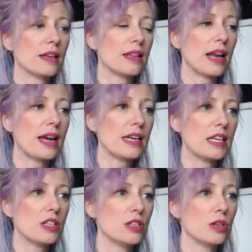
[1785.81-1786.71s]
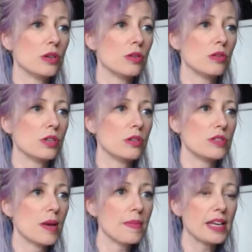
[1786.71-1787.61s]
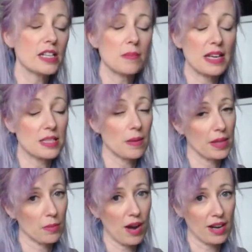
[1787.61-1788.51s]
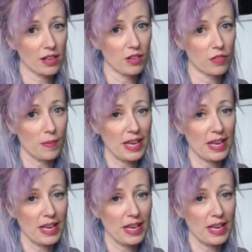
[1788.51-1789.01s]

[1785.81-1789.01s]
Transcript: that I need to do something to make something practical for me.